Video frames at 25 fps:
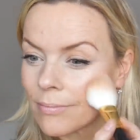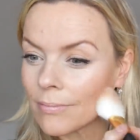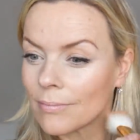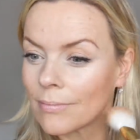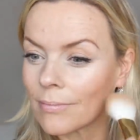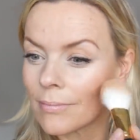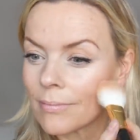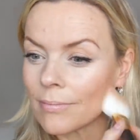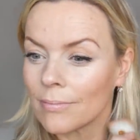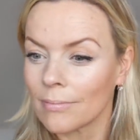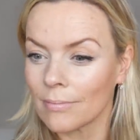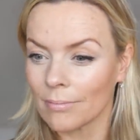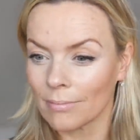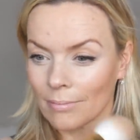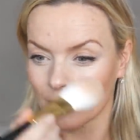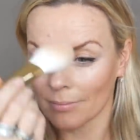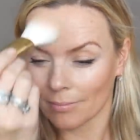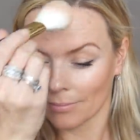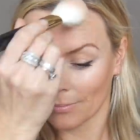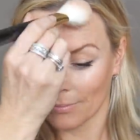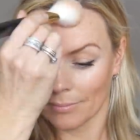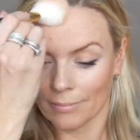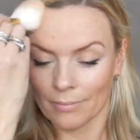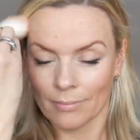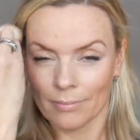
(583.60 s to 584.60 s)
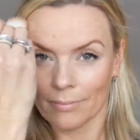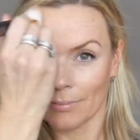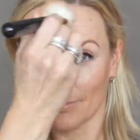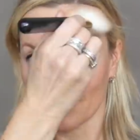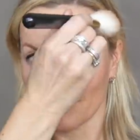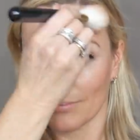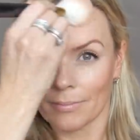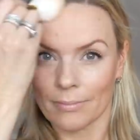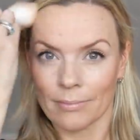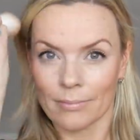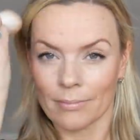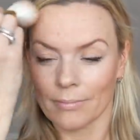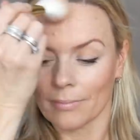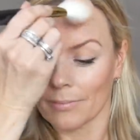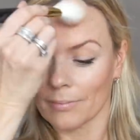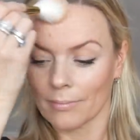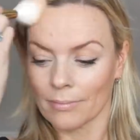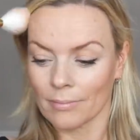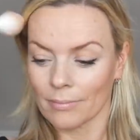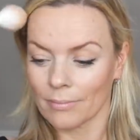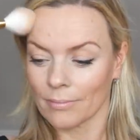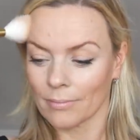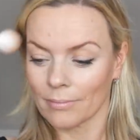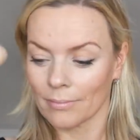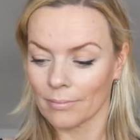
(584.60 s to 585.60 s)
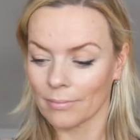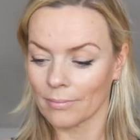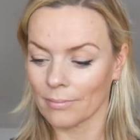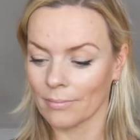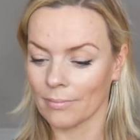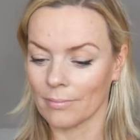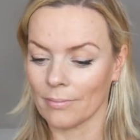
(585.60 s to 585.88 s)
[no speech]